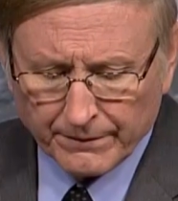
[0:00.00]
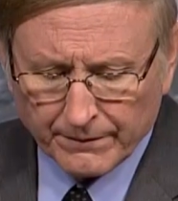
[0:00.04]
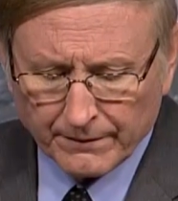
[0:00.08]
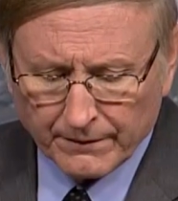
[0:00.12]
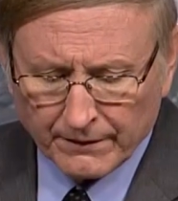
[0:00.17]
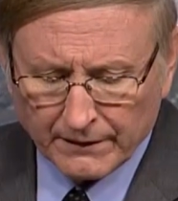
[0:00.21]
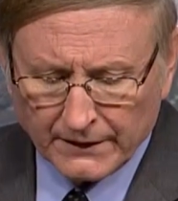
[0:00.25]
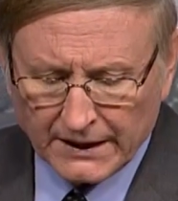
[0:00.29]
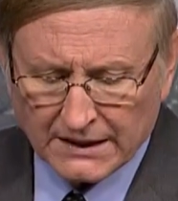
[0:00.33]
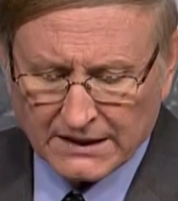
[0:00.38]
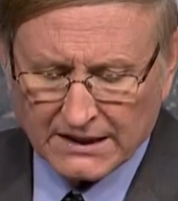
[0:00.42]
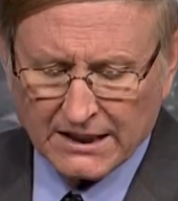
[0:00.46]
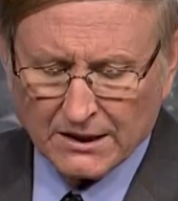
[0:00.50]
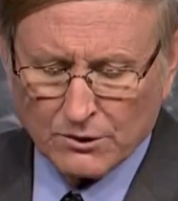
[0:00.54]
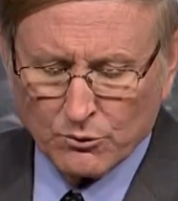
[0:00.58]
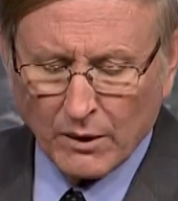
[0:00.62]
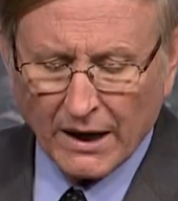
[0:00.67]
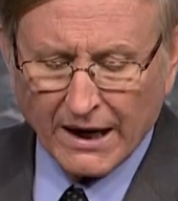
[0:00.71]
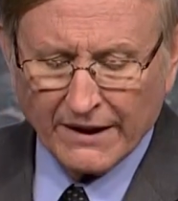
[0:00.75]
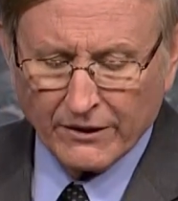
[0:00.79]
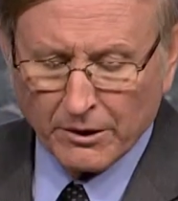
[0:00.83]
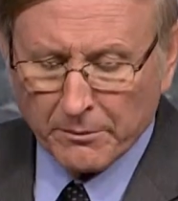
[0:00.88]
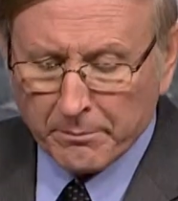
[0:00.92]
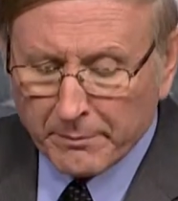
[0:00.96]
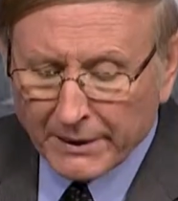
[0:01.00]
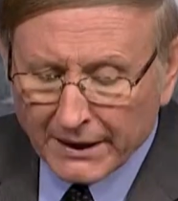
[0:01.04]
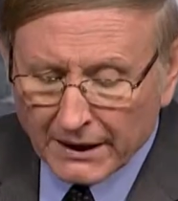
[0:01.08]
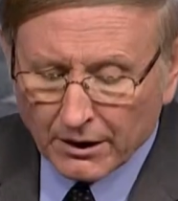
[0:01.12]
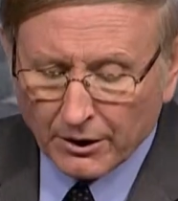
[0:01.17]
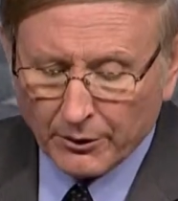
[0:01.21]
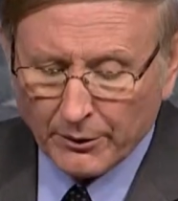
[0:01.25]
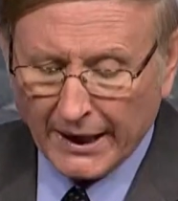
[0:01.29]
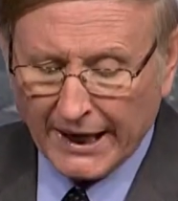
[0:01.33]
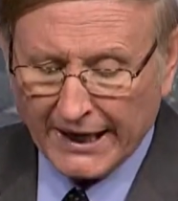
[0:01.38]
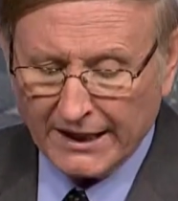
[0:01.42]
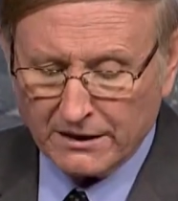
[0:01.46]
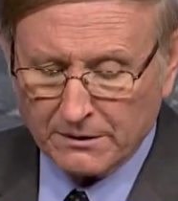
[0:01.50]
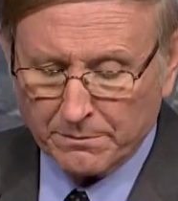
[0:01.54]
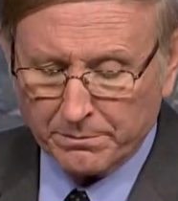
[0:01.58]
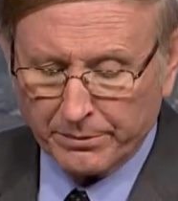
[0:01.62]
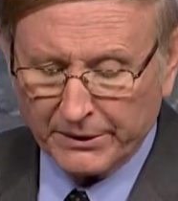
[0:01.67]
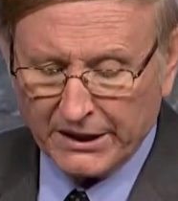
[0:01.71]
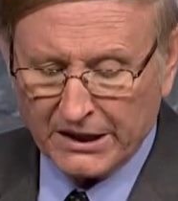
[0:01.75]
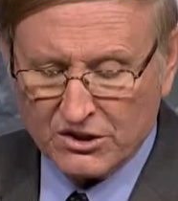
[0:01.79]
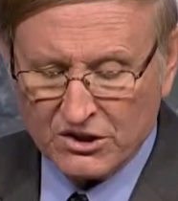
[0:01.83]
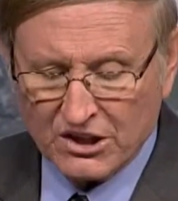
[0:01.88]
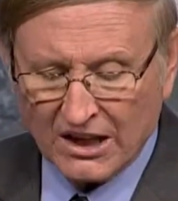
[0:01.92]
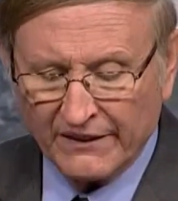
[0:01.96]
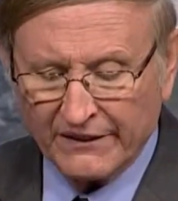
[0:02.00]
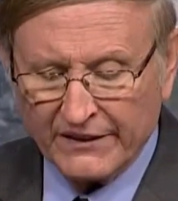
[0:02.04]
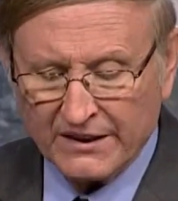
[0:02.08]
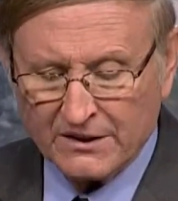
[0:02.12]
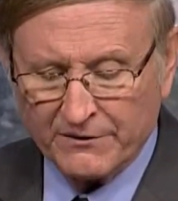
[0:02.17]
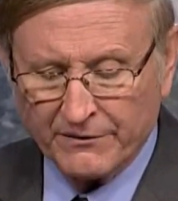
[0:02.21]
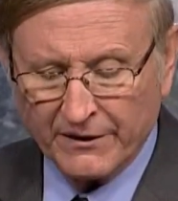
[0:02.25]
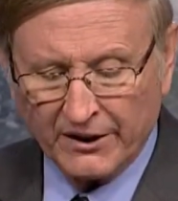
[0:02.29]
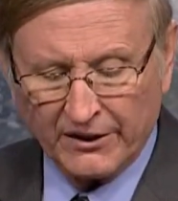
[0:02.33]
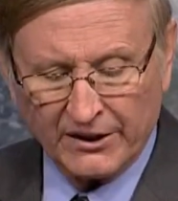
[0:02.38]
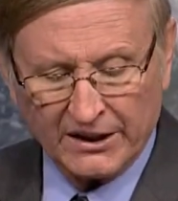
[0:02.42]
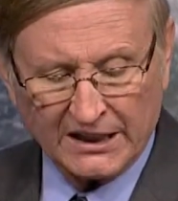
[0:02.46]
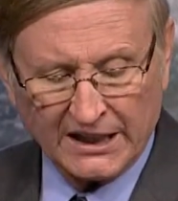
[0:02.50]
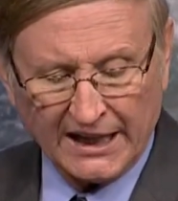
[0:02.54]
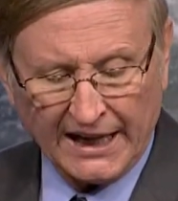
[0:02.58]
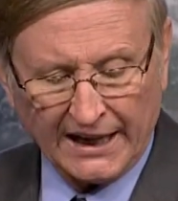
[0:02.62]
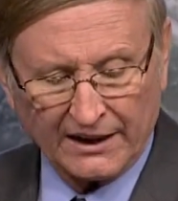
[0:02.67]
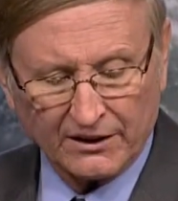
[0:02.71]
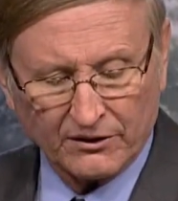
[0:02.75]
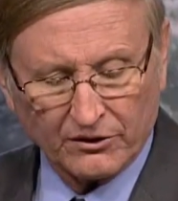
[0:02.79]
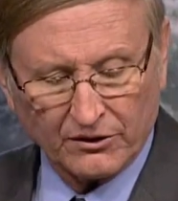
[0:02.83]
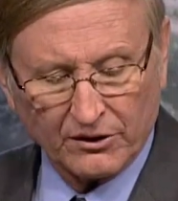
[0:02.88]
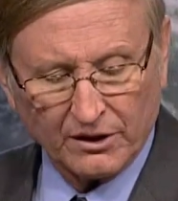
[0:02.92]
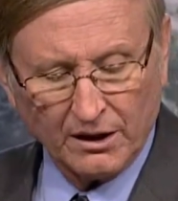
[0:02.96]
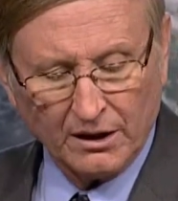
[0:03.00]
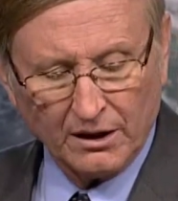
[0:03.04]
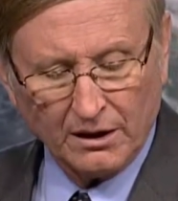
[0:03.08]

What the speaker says: This is why the Millerites preached on this very text.